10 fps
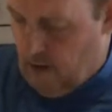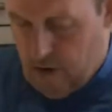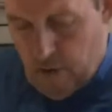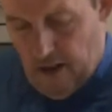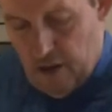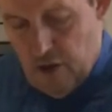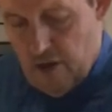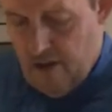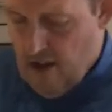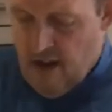one's which.
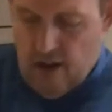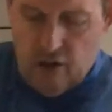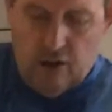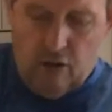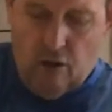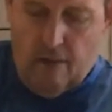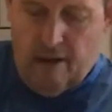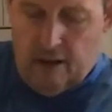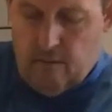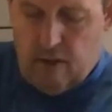So try and
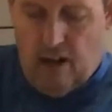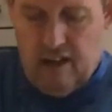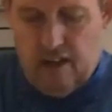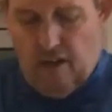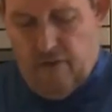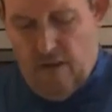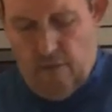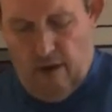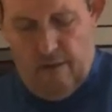make them slightly different. I